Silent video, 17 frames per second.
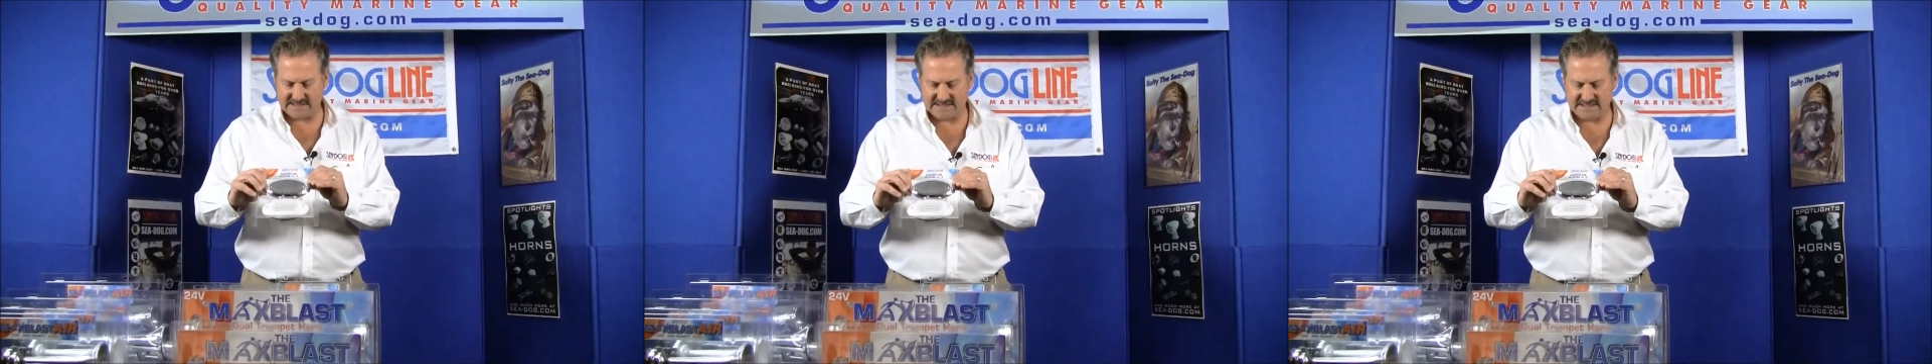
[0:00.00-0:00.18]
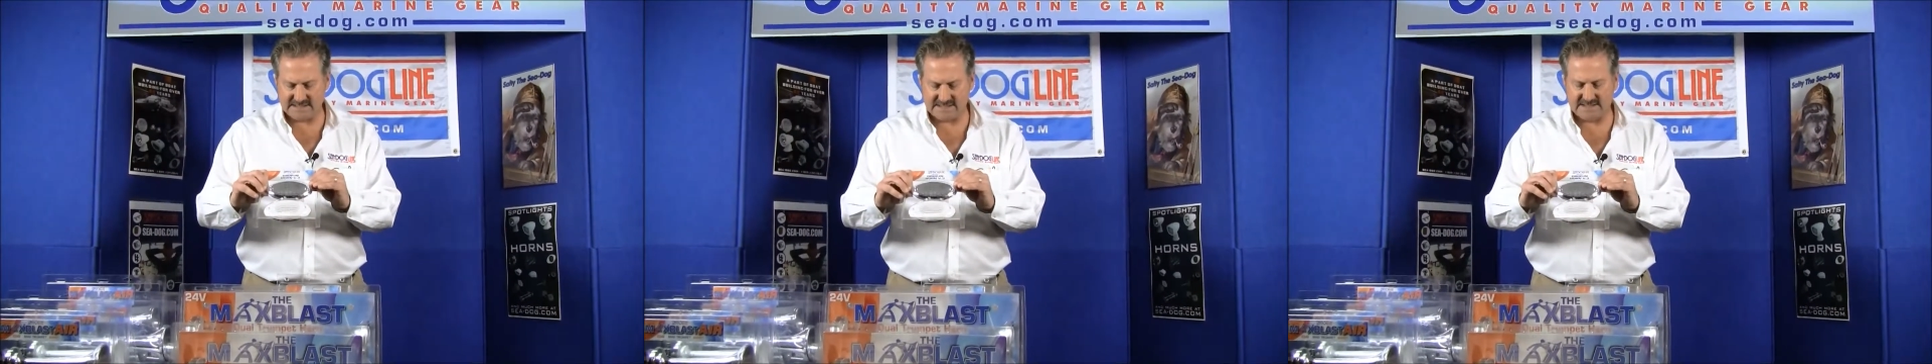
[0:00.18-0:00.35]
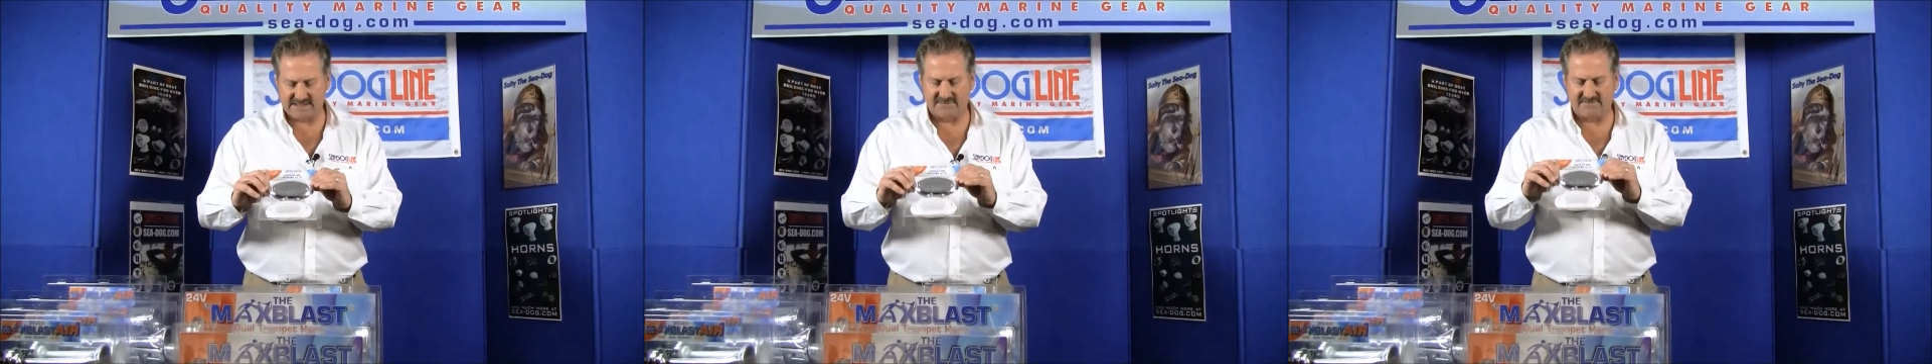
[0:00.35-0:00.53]

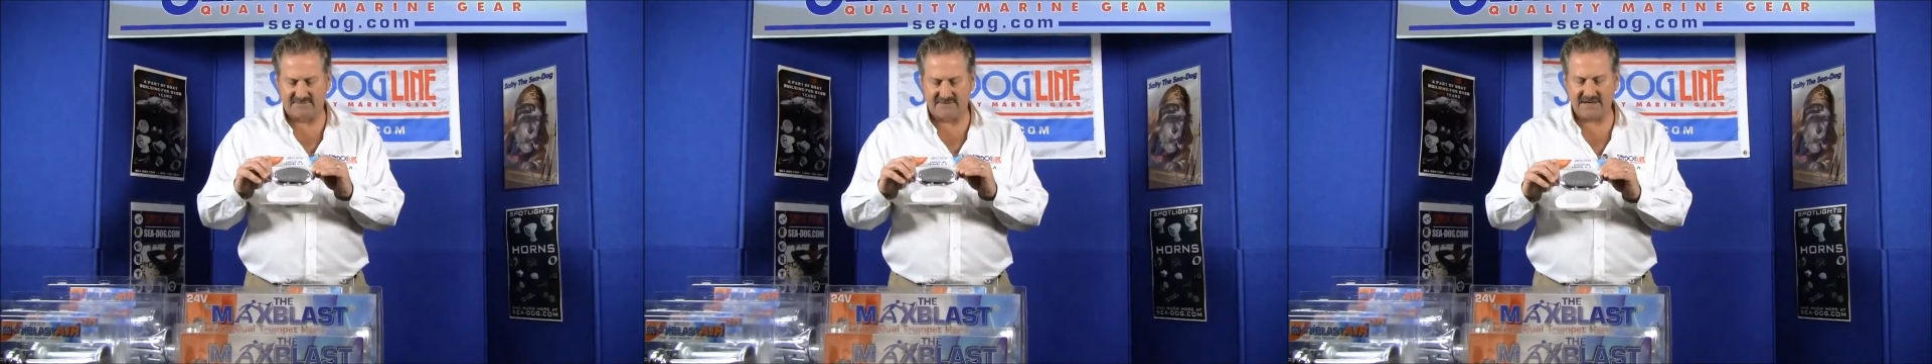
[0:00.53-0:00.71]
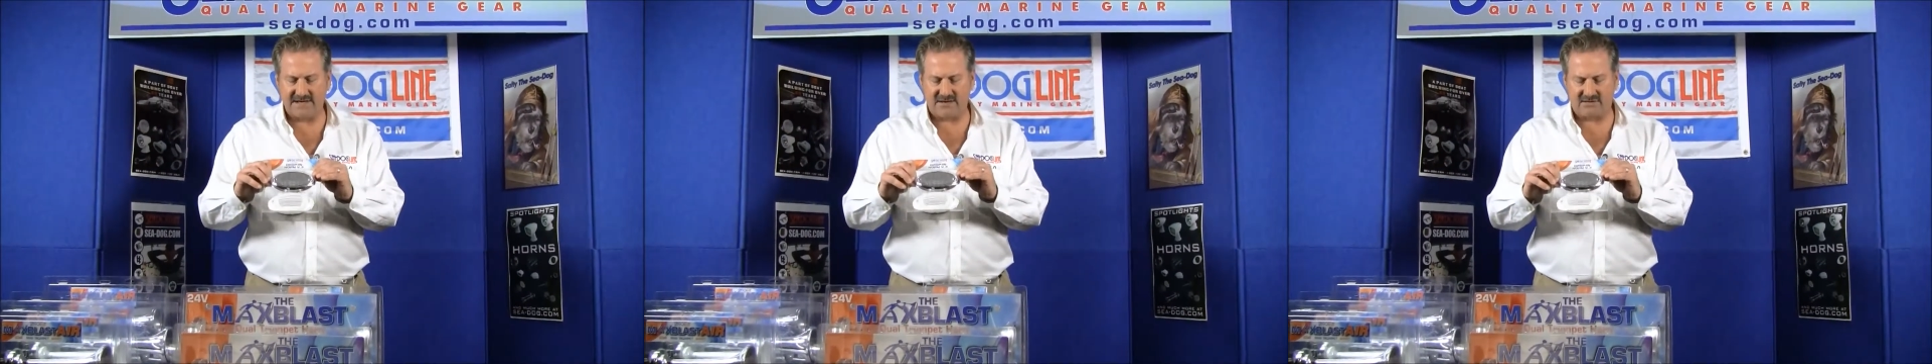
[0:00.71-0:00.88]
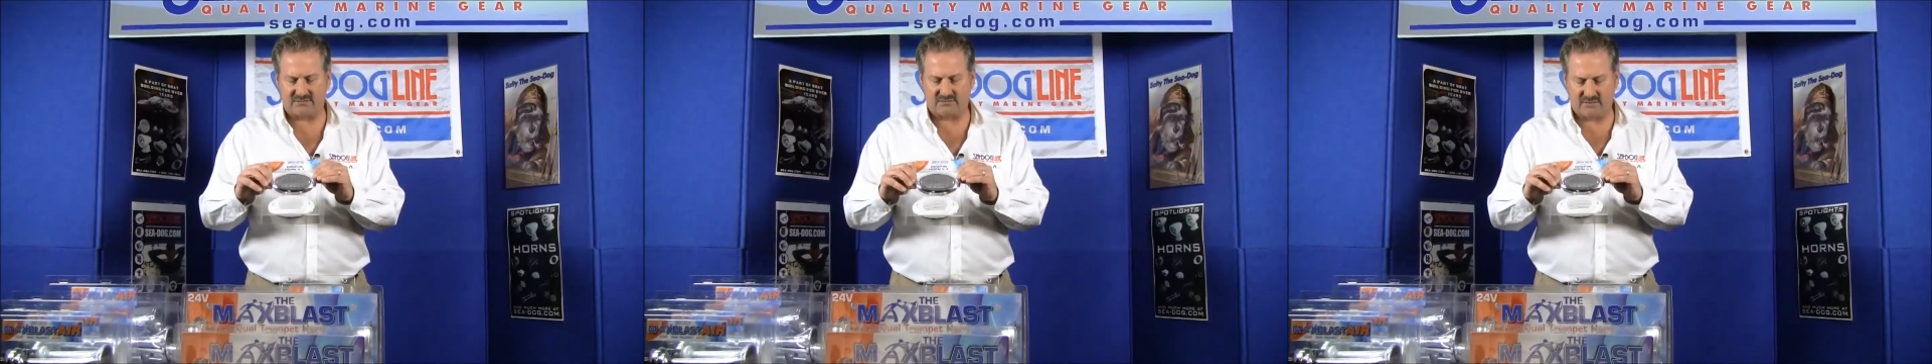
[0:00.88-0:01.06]
This is the
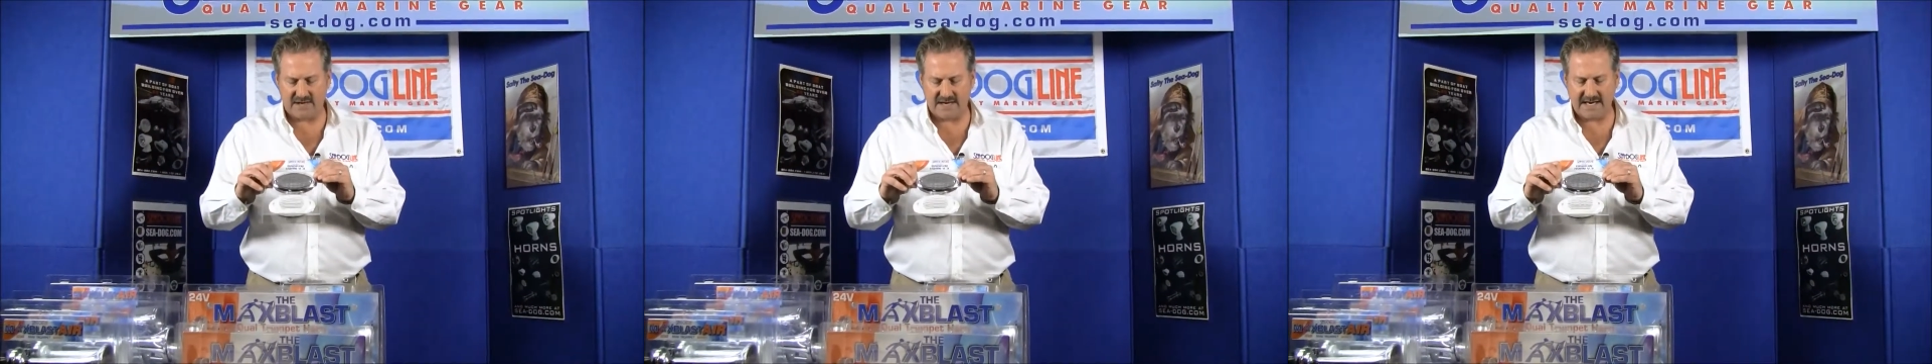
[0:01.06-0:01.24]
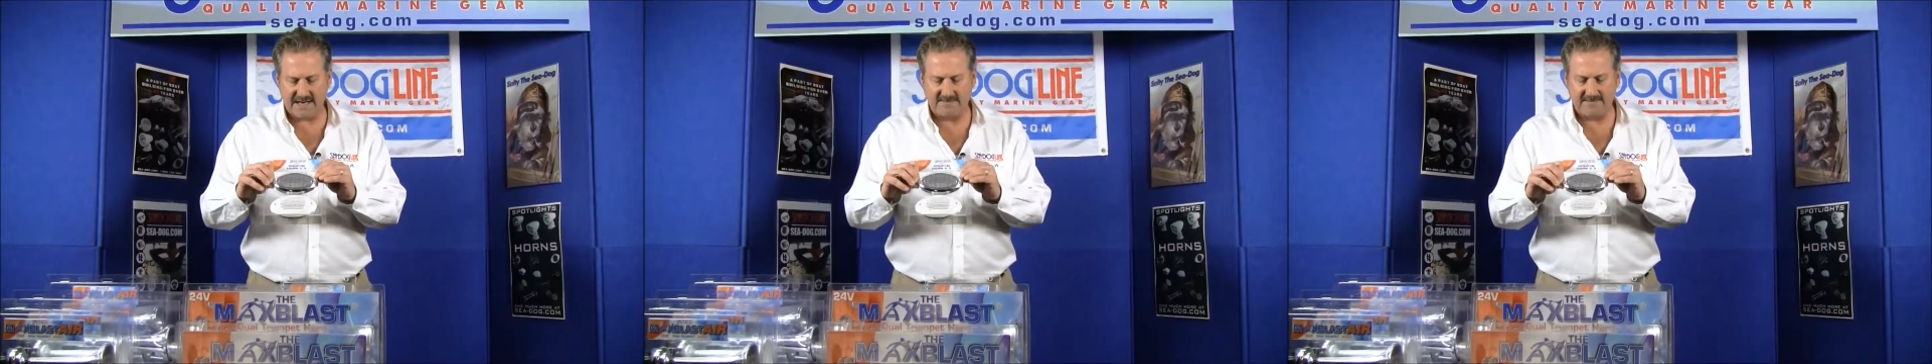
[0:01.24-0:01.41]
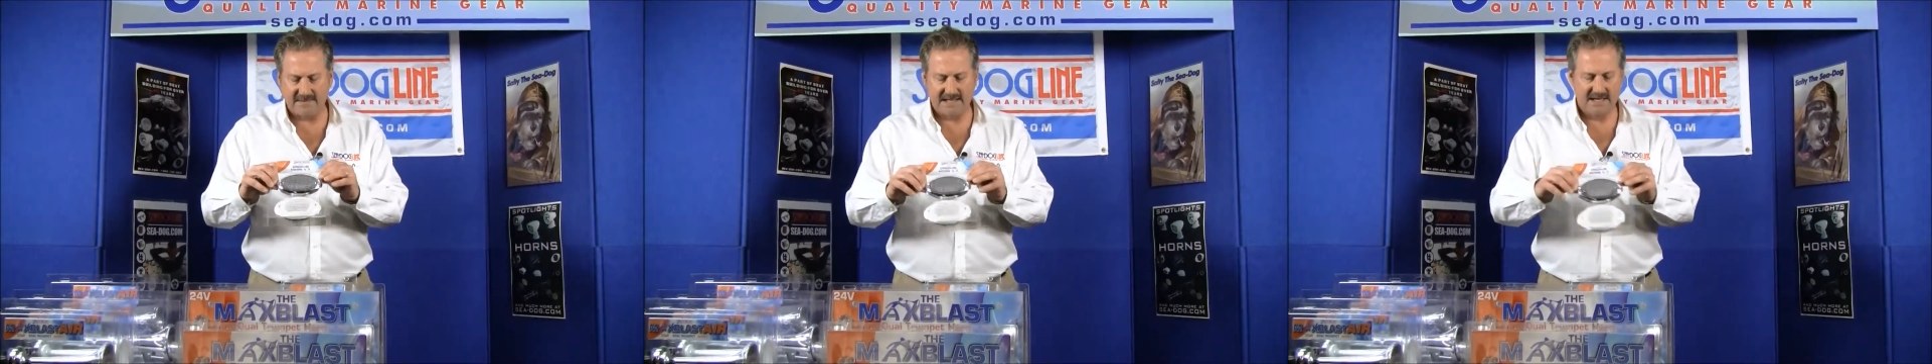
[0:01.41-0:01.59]

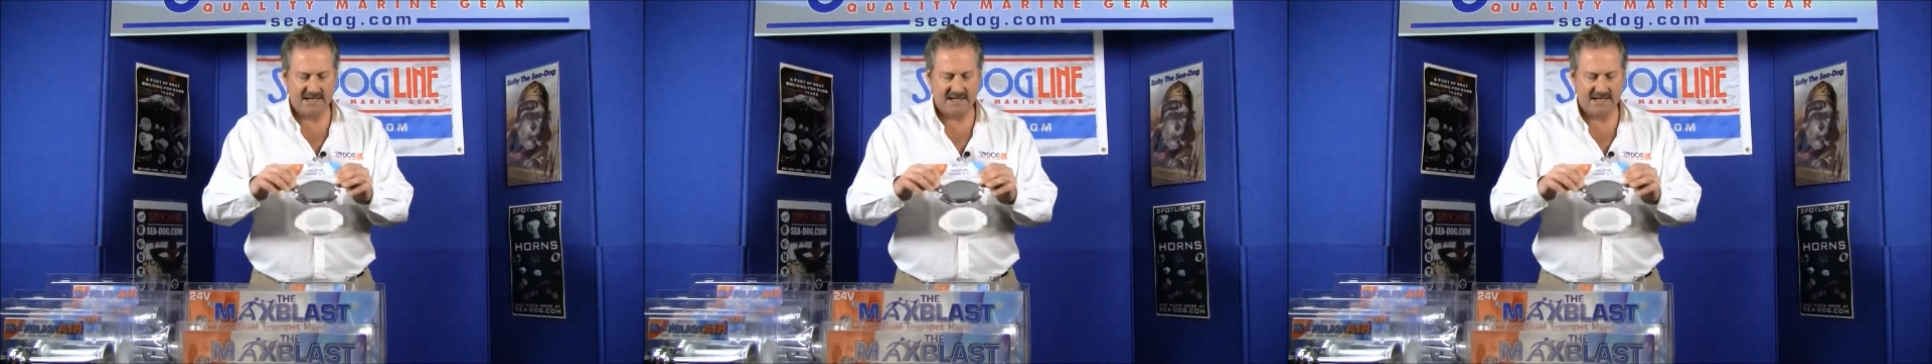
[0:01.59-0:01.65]
V3.